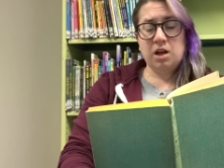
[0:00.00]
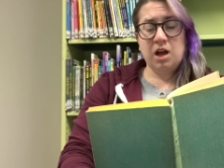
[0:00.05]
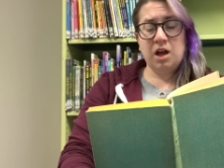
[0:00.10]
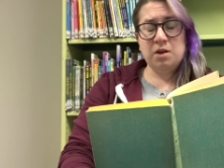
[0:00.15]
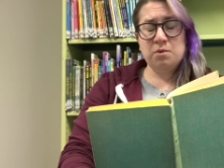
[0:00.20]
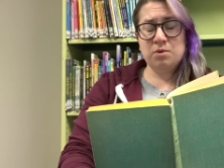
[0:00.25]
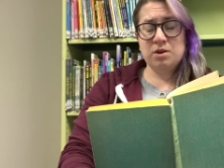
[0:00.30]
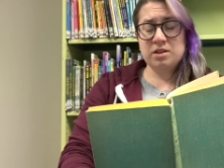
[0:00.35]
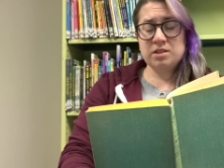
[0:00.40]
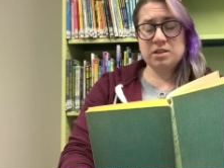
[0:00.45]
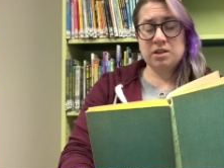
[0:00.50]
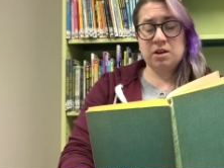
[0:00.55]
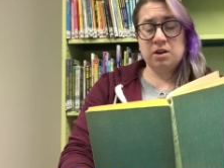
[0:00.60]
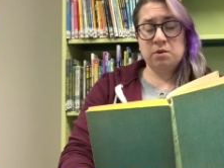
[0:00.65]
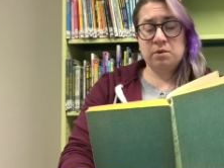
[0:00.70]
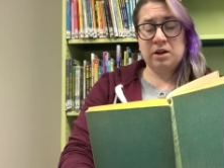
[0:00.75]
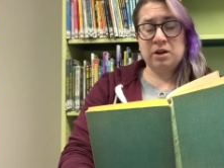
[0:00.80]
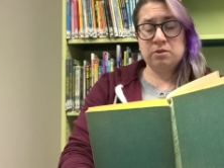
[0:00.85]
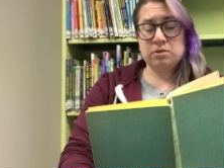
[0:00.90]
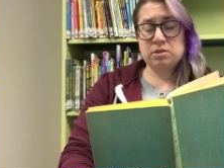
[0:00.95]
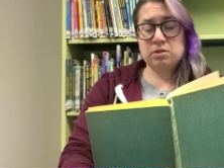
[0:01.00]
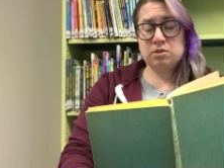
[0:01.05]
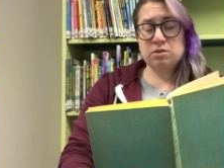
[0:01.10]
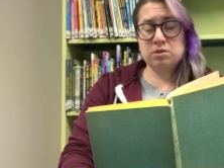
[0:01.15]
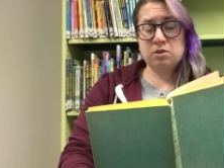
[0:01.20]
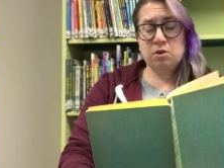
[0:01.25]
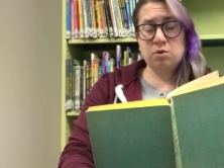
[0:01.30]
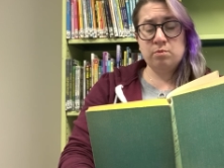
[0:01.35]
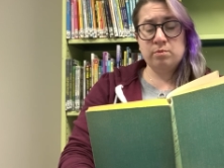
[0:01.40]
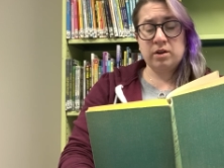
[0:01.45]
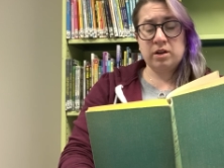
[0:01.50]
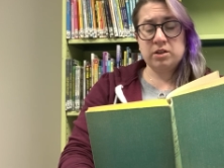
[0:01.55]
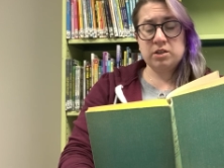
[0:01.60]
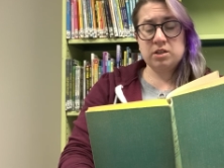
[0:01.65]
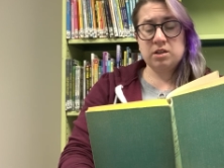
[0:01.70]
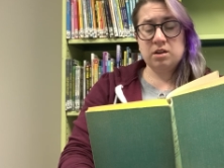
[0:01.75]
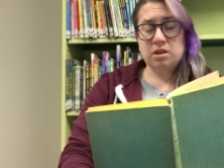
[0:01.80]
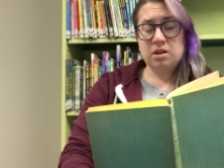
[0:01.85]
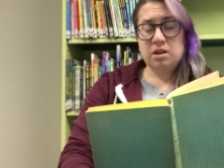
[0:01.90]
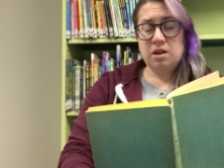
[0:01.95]
I want to go out so
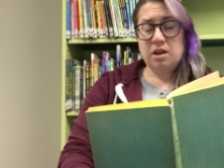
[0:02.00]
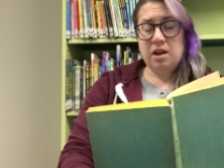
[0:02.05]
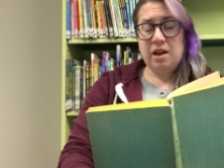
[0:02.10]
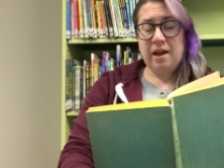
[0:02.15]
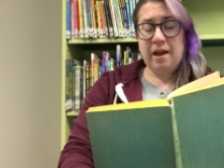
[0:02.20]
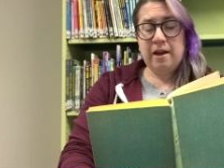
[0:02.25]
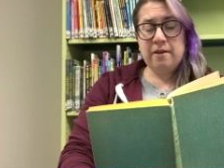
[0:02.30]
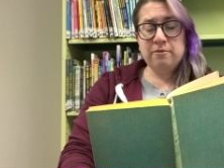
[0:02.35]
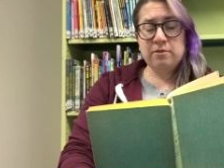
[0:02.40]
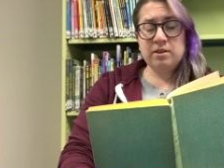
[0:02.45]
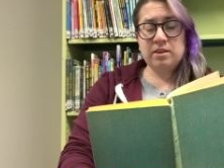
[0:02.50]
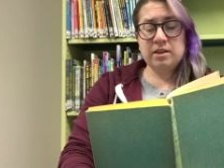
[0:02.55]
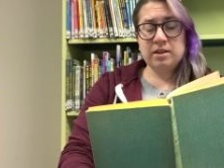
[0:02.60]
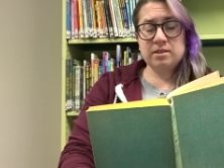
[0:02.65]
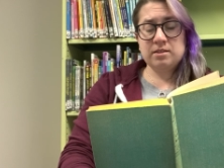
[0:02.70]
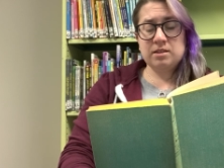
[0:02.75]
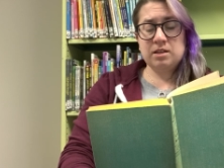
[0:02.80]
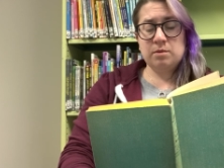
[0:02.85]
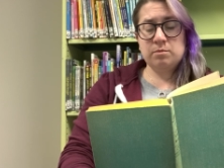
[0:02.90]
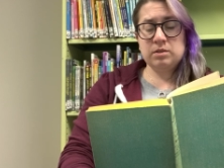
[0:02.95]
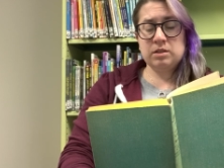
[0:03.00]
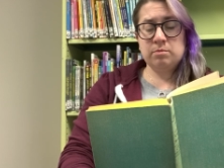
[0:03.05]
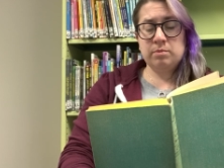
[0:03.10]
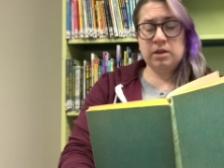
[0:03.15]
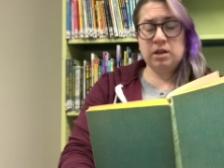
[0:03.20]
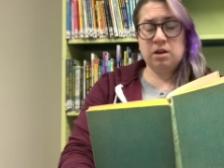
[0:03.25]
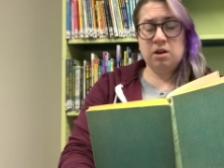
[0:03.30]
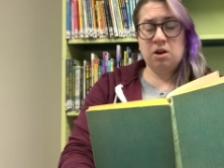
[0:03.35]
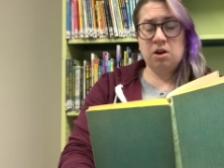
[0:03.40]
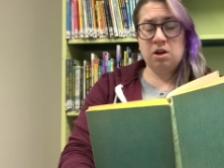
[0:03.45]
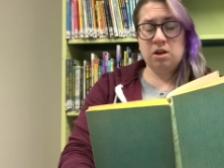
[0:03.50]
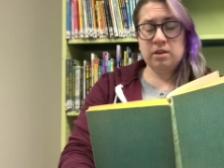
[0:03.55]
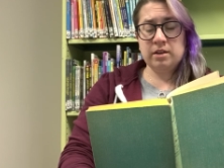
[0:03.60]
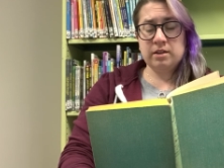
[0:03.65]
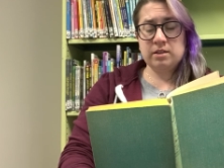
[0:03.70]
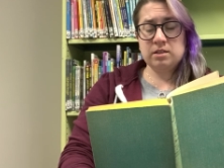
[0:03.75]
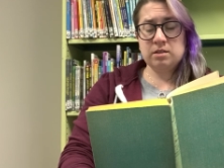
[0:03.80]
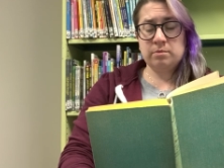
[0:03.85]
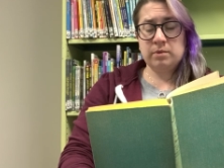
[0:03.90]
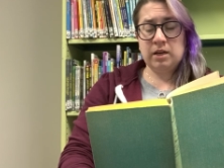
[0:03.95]
much. Everything seems to be
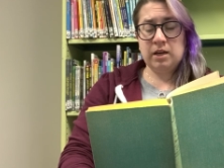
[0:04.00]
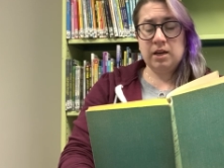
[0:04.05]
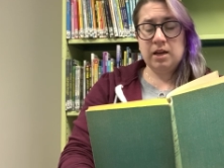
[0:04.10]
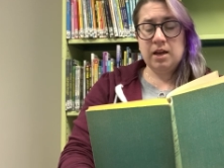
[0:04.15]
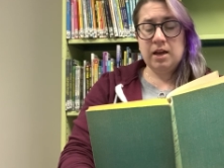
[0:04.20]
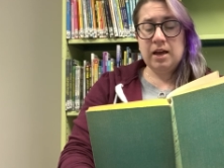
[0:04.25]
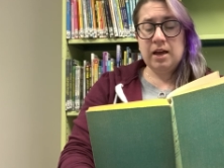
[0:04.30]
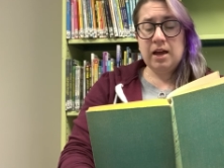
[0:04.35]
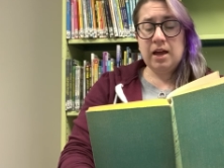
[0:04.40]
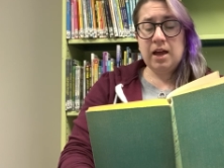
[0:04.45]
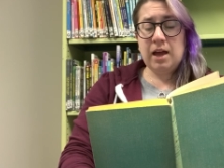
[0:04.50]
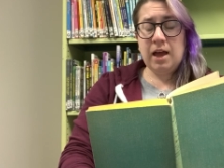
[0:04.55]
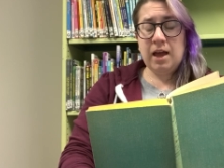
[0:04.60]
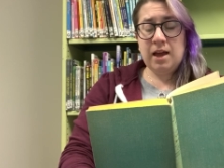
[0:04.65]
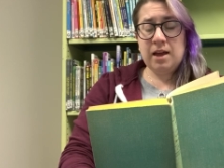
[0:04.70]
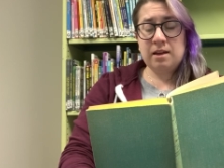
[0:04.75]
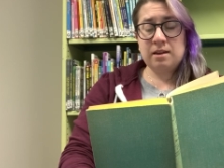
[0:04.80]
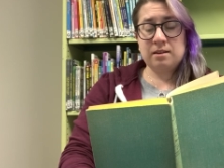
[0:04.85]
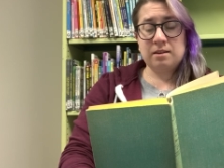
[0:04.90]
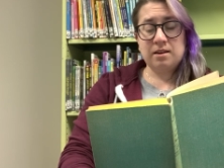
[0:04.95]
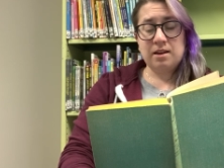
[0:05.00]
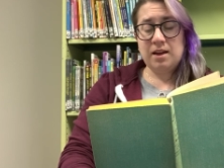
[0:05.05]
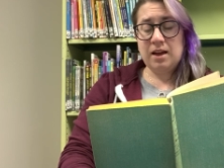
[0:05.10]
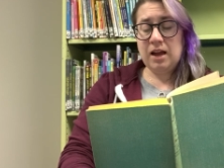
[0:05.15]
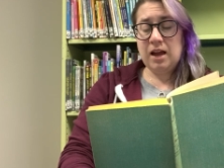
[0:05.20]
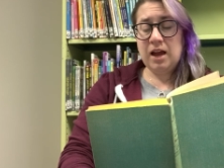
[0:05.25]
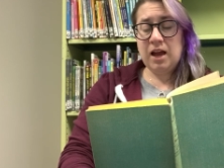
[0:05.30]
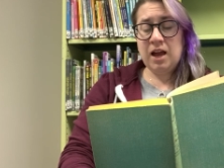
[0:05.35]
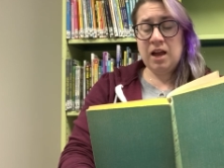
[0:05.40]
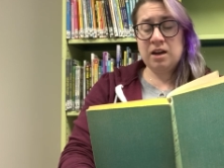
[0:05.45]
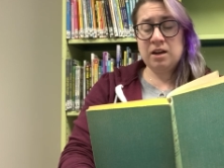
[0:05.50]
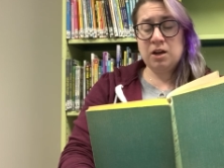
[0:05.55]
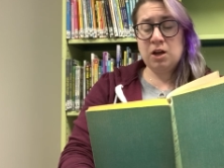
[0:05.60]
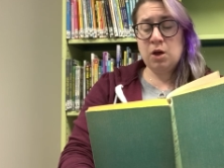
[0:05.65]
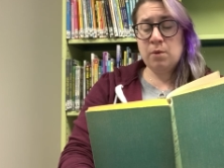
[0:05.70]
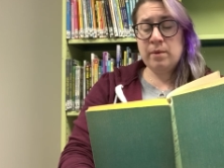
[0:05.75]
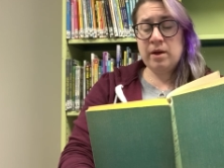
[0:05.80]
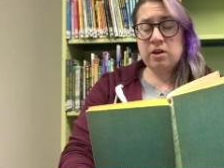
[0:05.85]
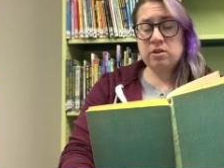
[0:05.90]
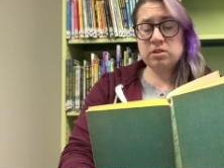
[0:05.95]
calling to me. Anne, Anne,
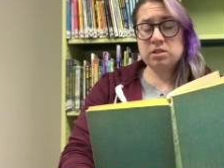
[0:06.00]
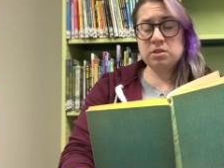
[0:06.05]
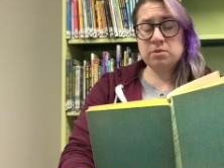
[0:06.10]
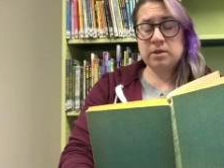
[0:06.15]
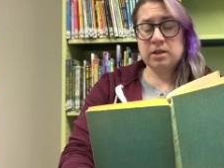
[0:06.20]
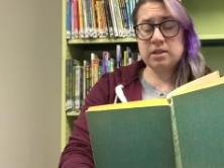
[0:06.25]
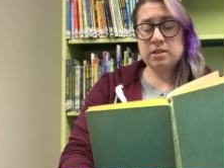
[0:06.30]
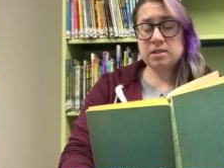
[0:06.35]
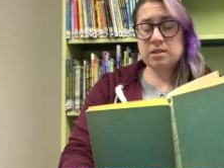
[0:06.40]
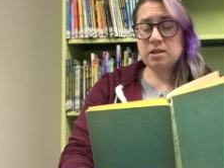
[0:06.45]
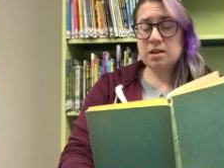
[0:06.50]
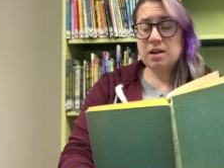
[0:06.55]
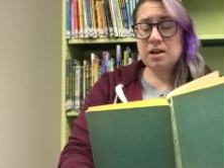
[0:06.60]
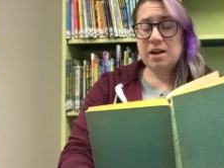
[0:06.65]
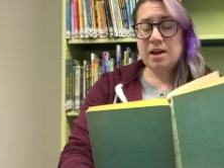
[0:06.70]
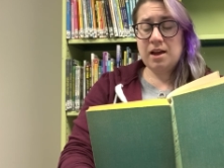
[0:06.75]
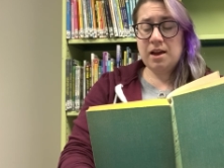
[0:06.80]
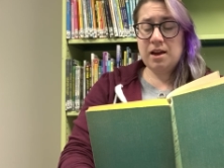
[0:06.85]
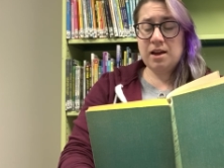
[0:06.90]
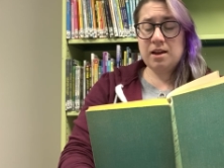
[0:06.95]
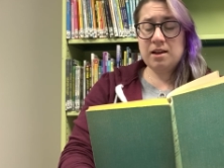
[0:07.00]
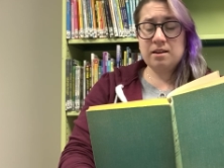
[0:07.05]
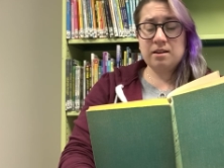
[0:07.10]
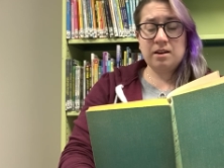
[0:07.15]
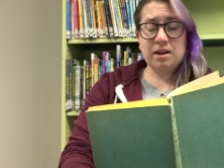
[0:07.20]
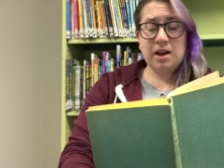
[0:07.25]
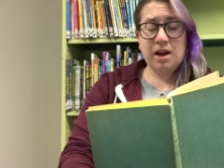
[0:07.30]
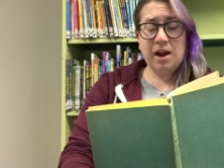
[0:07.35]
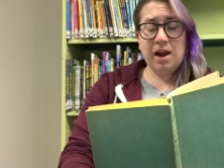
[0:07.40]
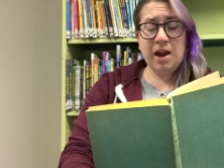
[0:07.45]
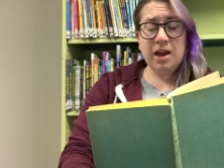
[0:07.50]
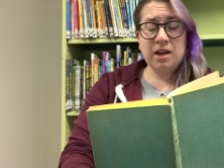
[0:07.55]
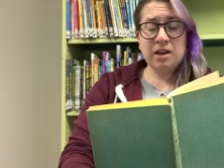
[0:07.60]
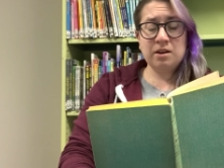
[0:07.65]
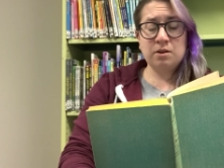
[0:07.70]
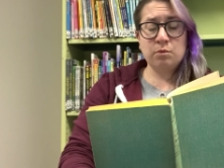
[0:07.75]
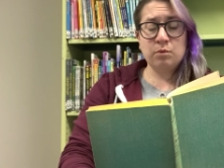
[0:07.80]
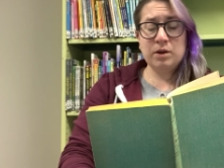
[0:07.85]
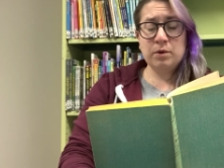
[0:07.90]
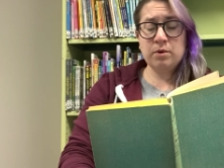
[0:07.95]
come out to us. Anne,
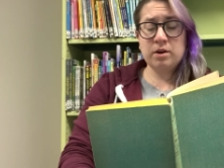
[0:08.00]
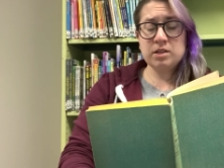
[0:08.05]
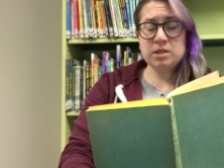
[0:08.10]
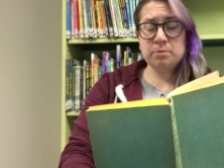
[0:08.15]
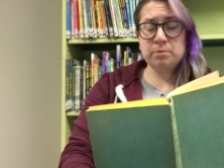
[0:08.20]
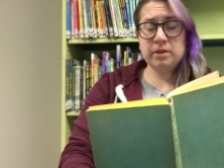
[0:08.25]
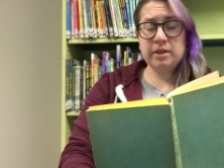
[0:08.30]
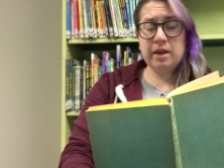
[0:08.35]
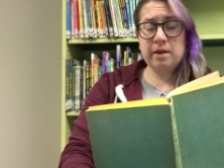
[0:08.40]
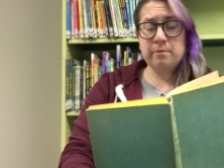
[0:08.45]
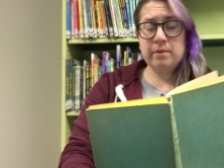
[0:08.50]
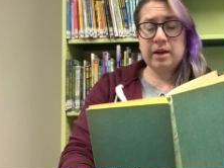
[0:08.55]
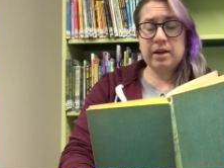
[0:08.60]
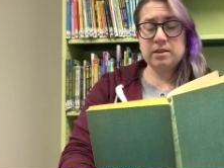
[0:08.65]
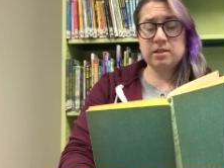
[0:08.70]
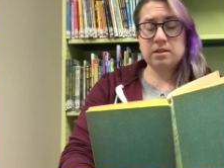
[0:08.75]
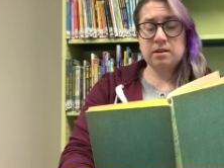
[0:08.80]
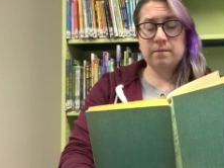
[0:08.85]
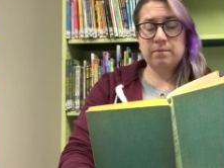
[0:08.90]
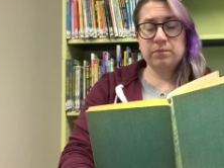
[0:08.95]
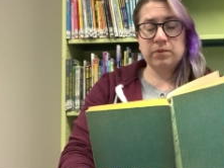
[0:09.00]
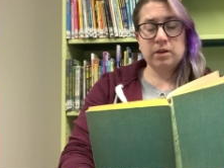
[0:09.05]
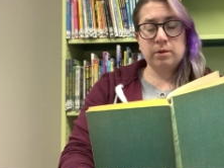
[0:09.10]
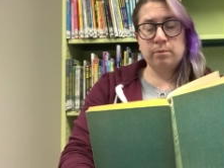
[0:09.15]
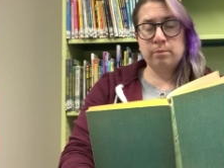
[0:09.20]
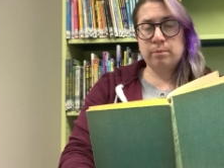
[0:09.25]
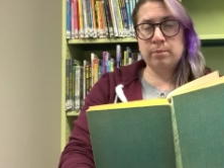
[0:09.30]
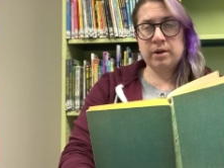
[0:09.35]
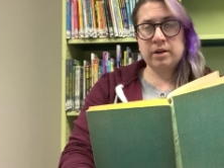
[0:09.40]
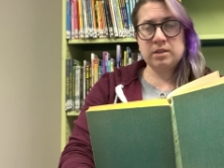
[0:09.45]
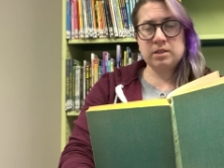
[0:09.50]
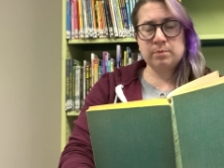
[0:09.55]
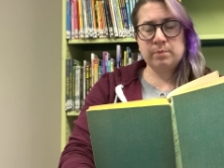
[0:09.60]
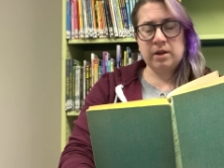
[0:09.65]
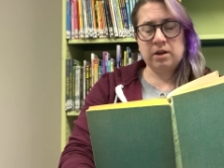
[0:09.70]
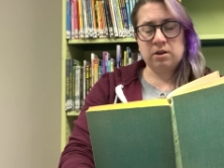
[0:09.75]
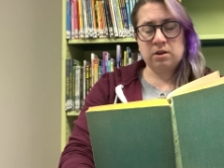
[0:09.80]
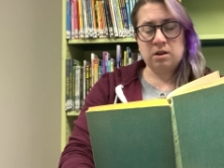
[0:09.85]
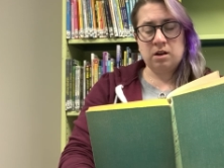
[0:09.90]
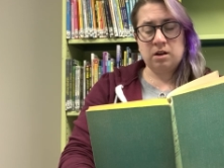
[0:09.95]
Anne, we want a playmate. But it's
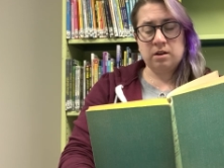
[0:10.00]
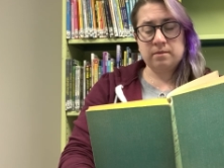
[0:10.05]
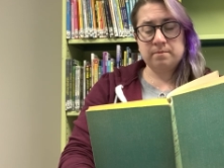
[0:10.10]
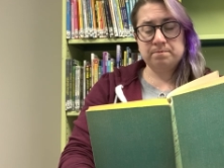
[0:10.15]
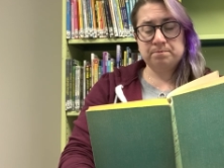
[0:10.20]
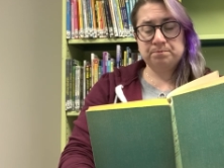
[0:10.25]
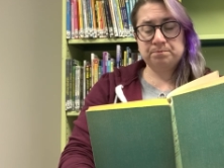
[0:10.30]
better not.